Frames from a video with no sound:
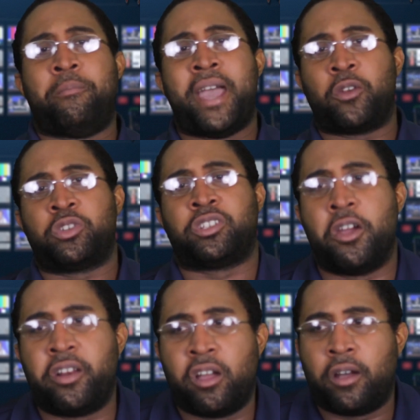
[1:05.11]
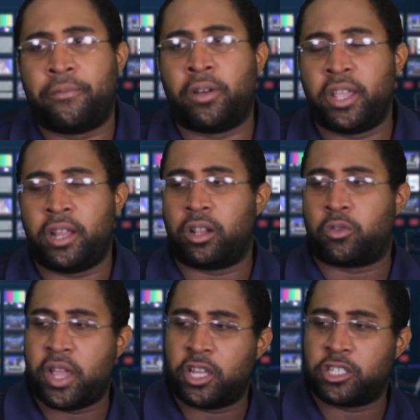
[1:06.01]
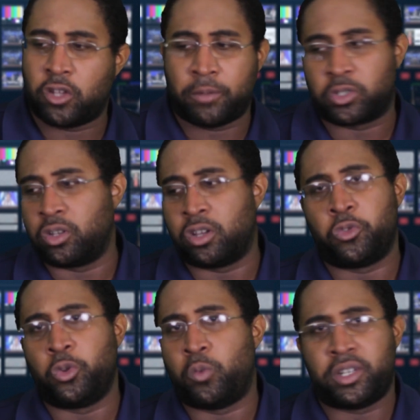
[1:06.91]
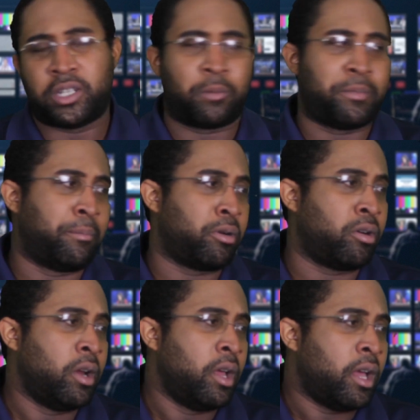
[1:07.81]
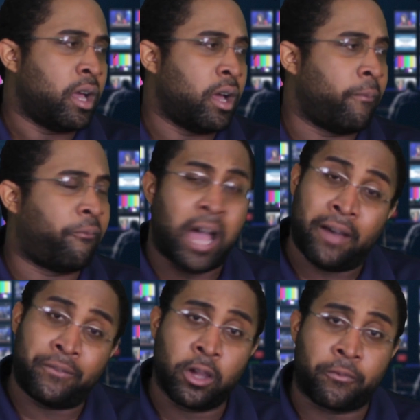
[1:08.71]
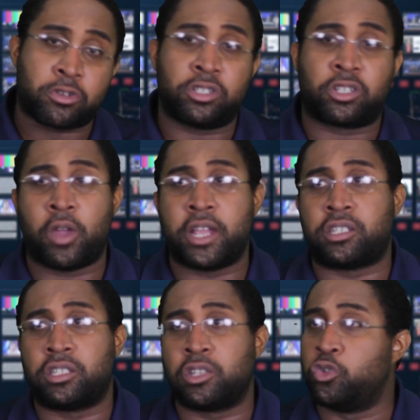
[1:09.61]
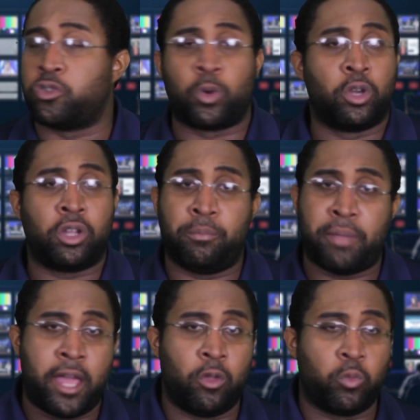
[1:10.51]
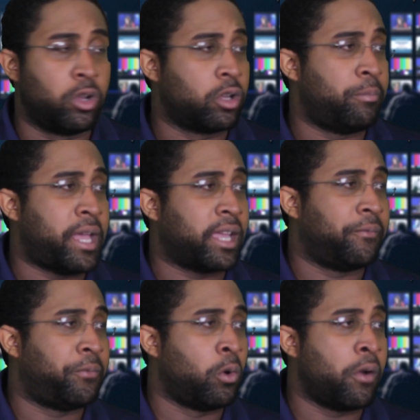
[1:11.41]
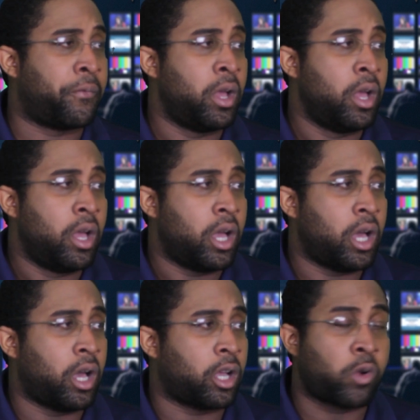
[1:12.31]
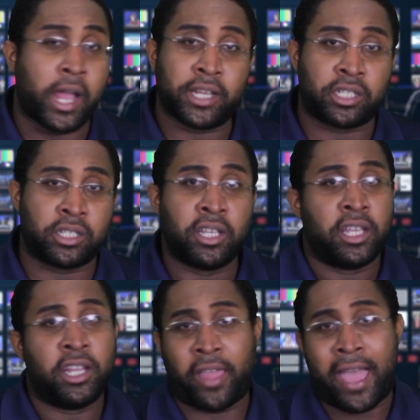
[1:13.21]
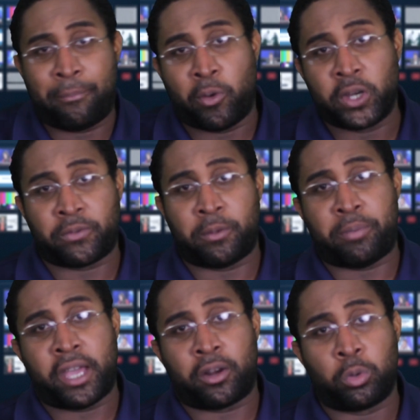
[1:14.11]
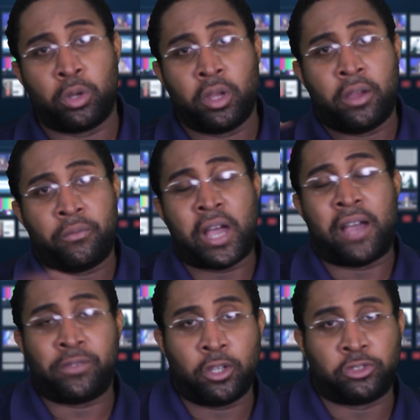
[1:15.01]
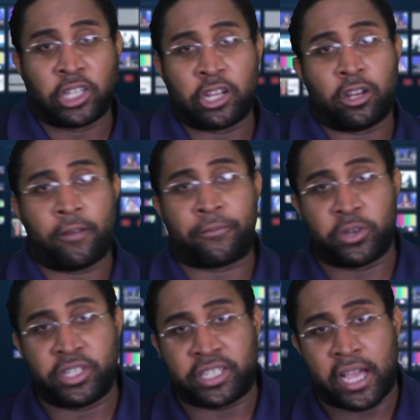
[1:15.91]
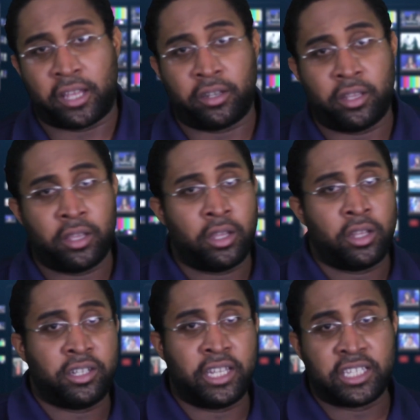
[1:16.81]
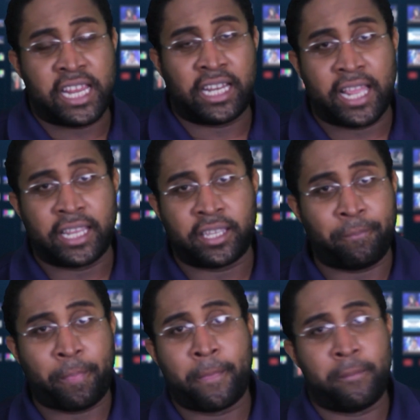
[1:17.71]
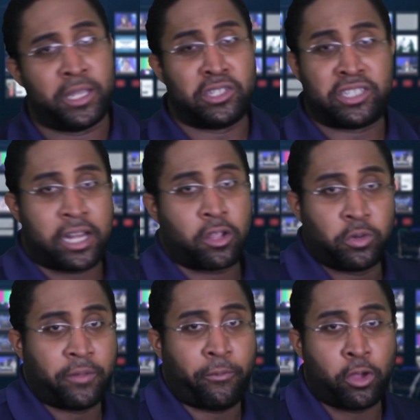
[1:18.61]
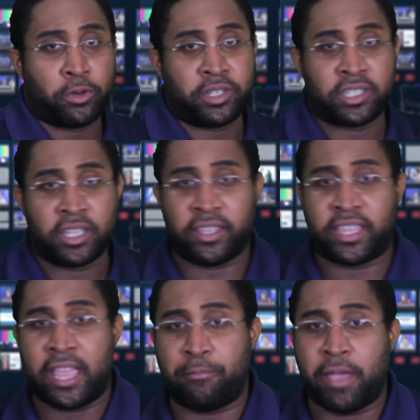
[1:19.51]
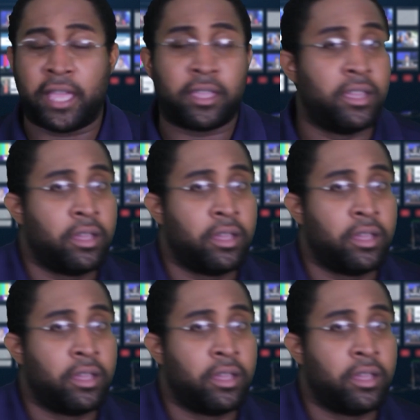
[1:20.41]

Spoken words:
battle started off on Heir to the Crowns, so I'm just gonna go through the ones I remember. Fabio versus Crisis. It was a real good battle, real good back and forth. Crisis, here's the high point for the battle. Fabio started off freestyling. Niggas ain't like it. Those technical difficulties, they came back.